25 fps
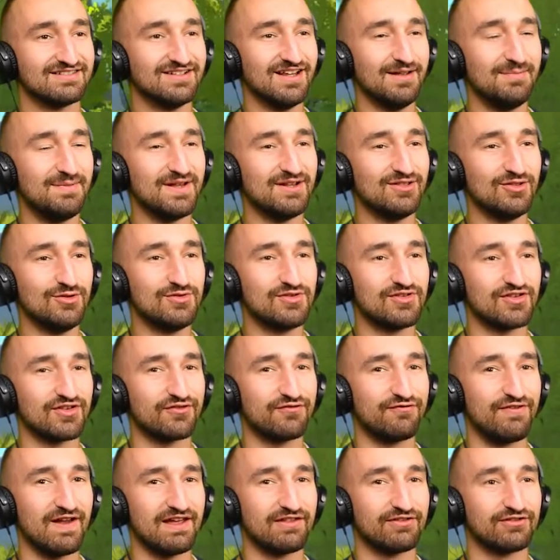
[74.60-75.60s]
Libby
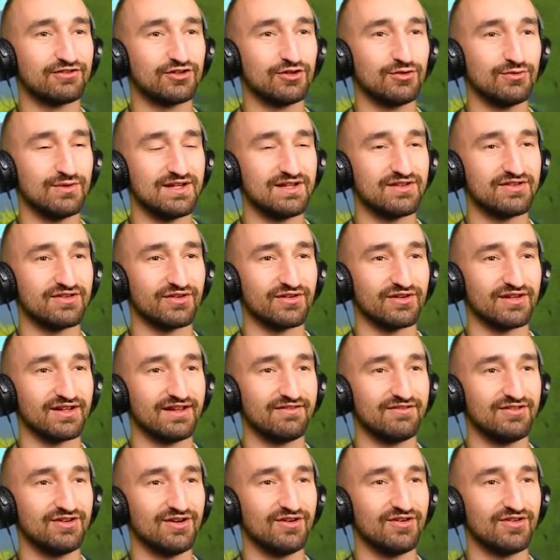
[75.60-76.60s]
loses faith too easily.
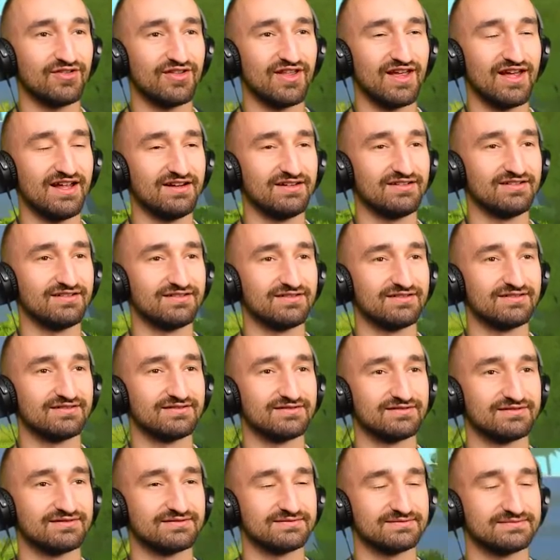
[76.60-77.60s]
Have you noticed that? He
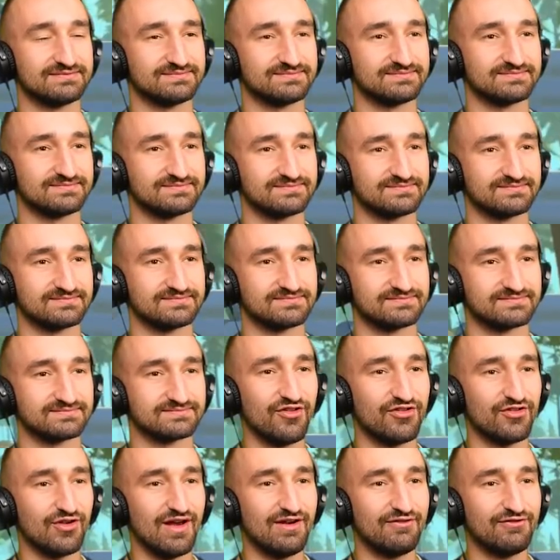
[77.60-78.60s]
really does.
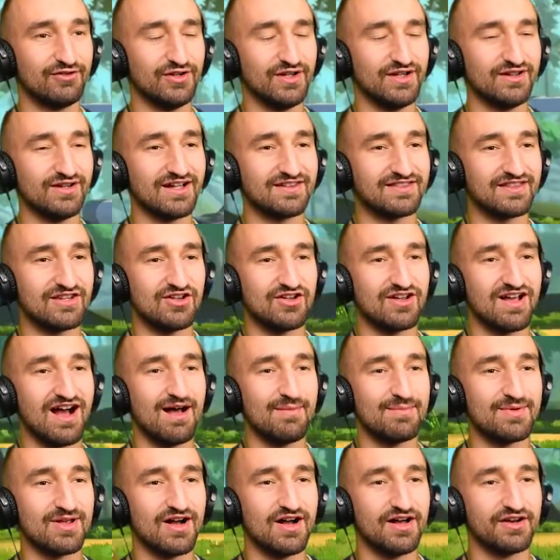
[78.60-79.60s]
Also, I really like that you
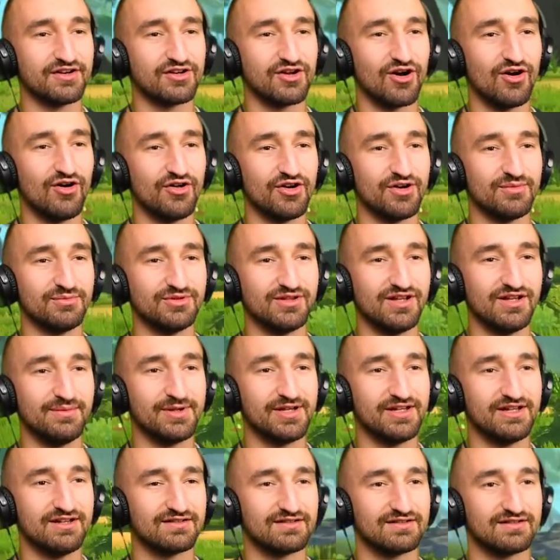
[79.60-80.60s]
got me on calling him
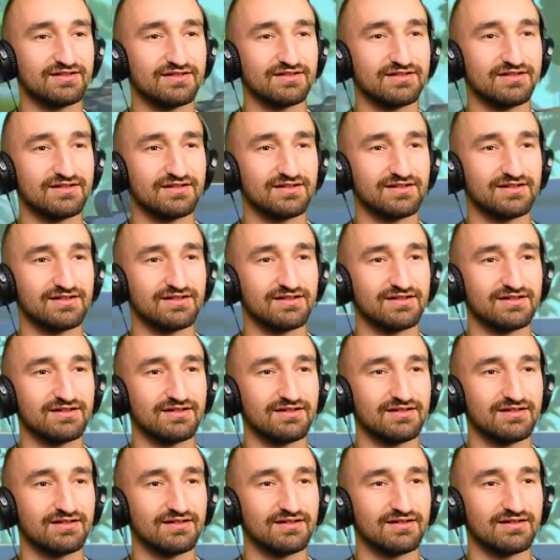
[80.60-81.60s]
Libby. Yeah, I
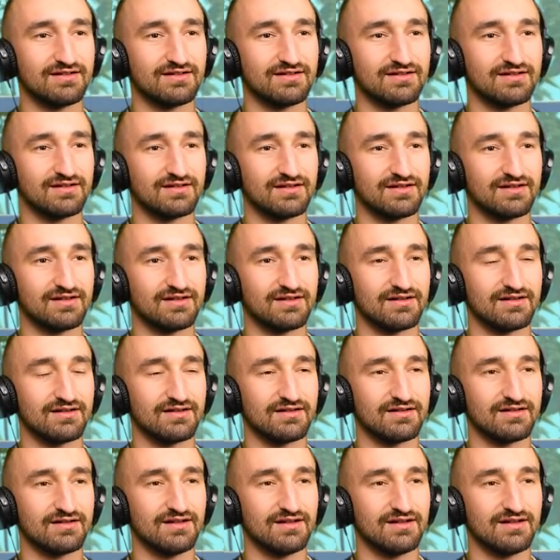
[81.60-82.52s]
appreciate that you stuck with it.